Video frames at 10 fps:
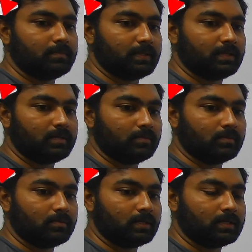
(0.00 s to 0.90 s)
pay
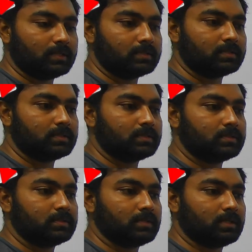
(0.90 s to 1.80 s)
more
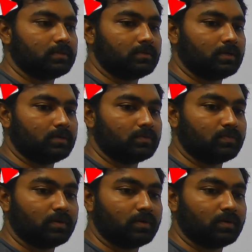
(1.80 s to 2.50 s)
attention and you have to